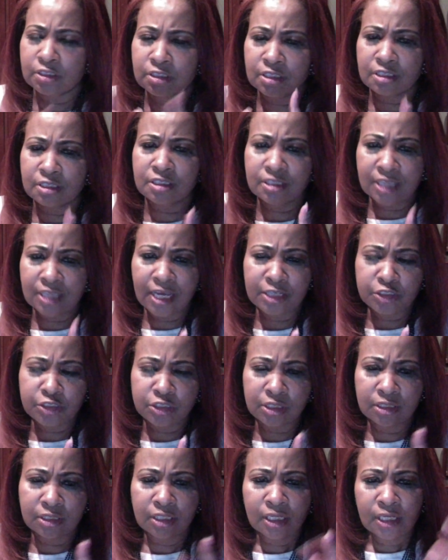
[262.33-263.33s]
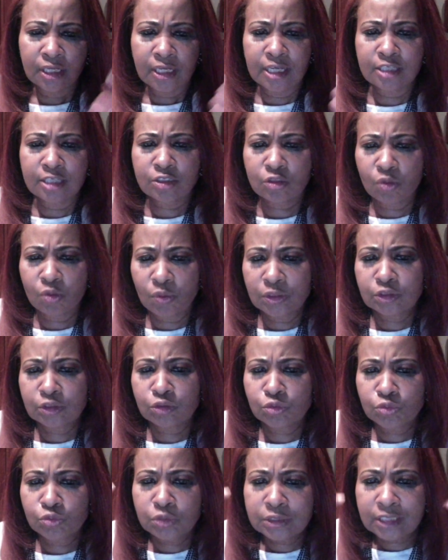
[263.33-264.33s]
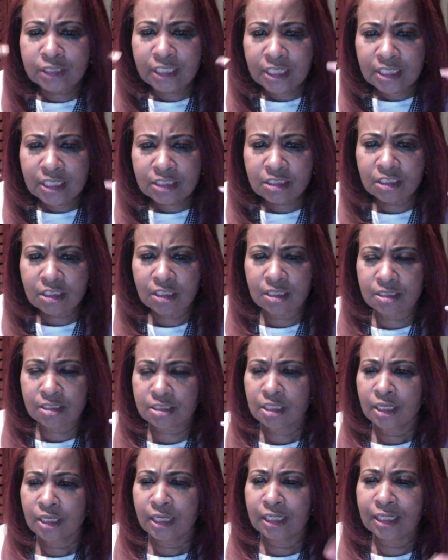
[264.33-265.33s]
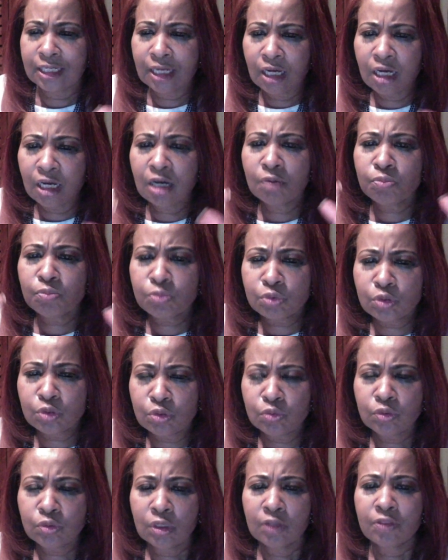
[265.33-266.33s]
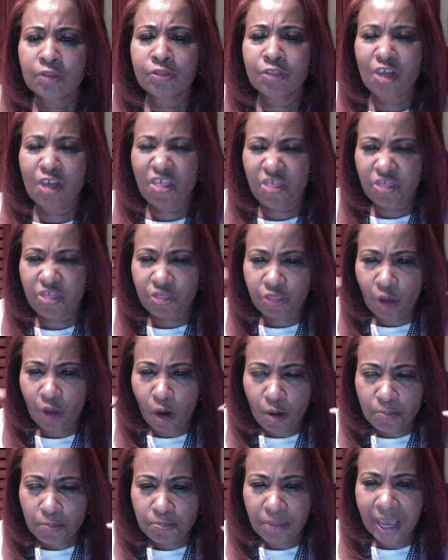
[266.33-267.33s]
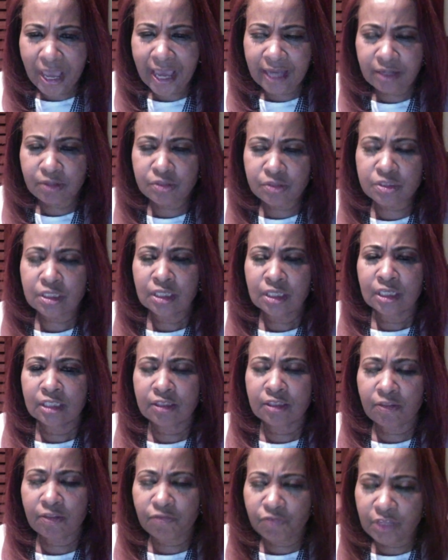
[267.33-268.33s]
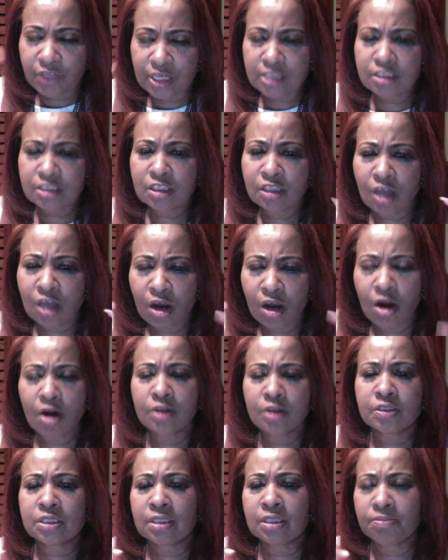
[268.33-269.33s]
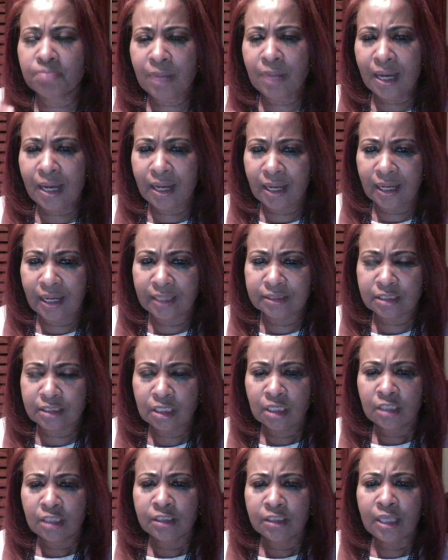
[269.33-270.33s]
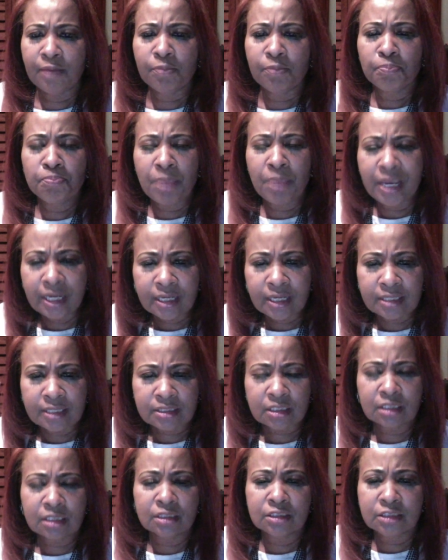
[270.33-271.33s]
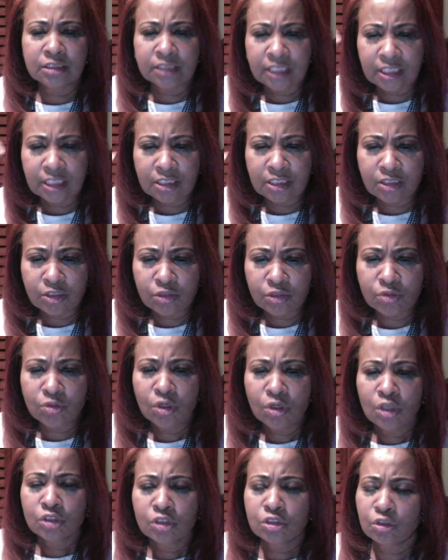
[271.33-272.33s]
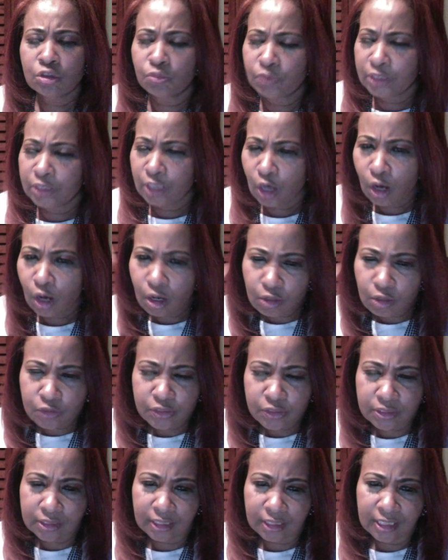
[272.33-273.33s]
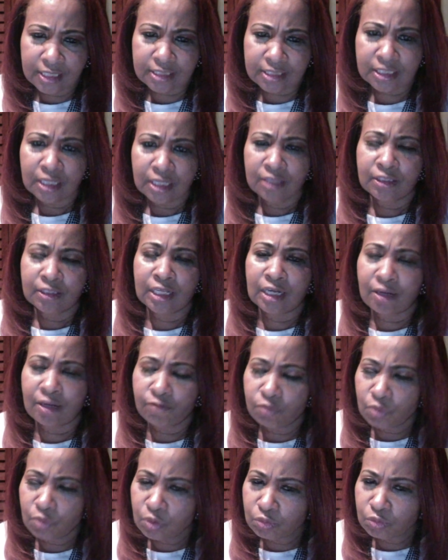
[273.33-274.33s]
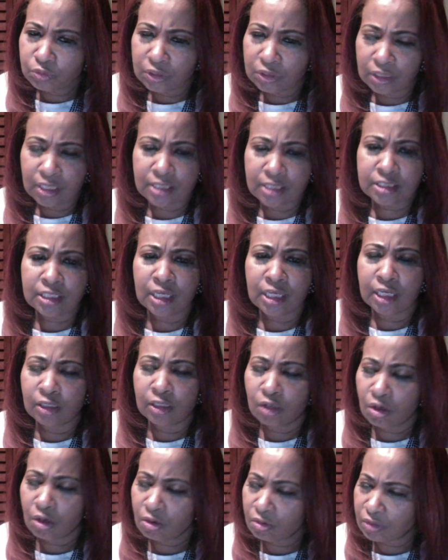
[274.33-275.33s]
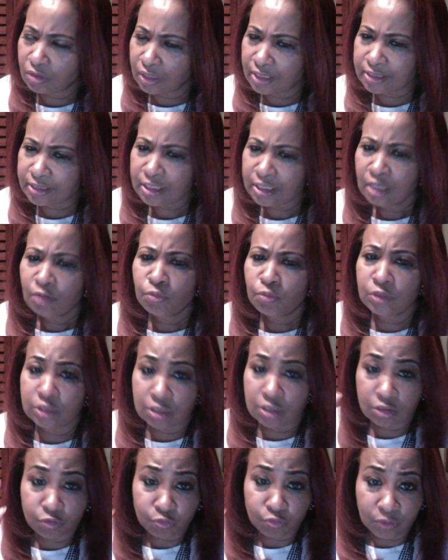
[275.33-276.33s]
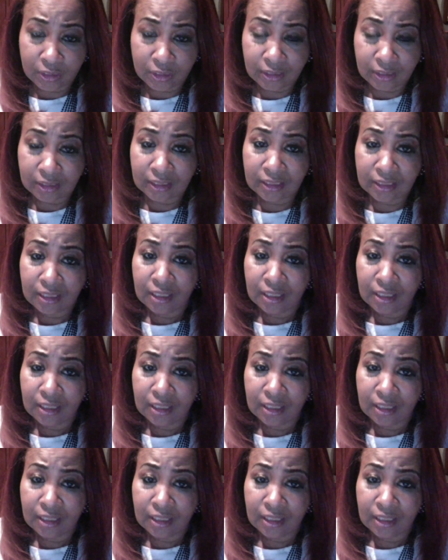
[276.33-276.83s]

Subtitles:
This session is going to teach us and uproot the thought patterns and the things in our hearts and minds that make us continue to rehearse things that have wounded us and hurt us, which is really